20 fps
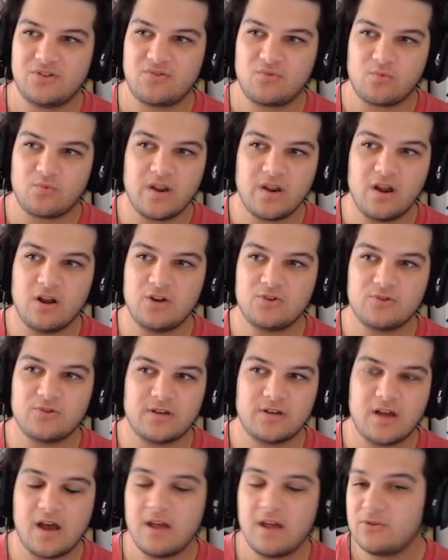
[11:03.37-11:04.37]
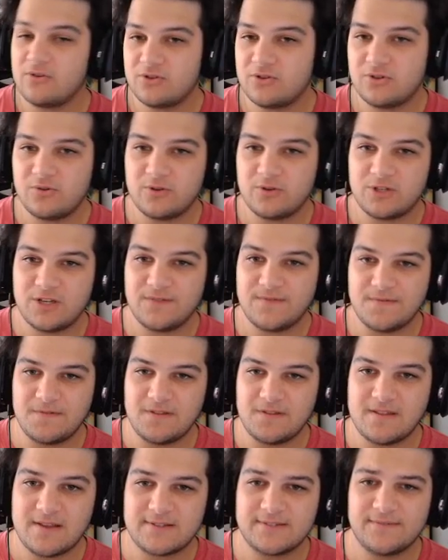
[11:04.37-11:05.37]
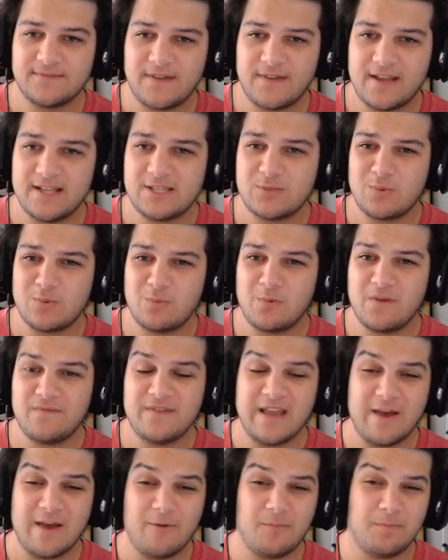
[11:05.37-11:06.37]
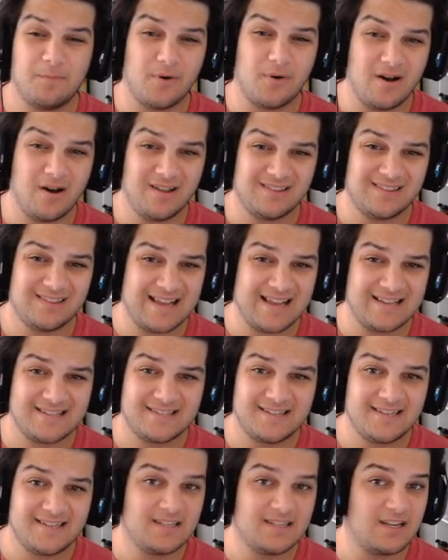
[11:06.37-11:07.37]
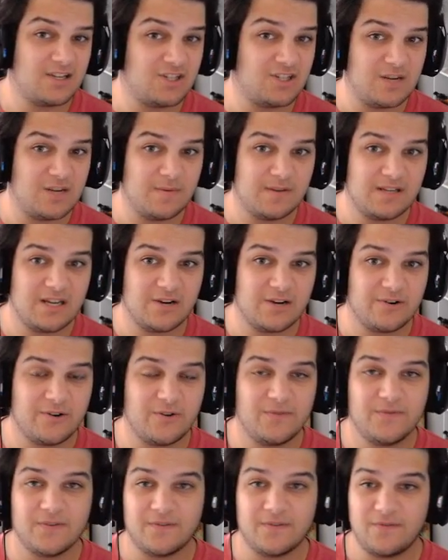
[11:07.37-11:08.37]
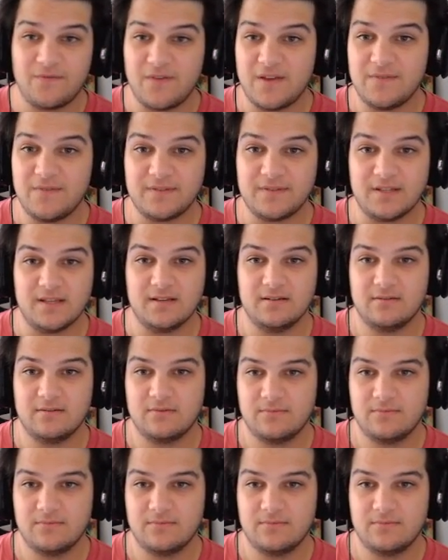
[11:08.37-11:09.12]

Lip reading: $300 to achieve 50,000 fans when we've now bought last season a G material for 50.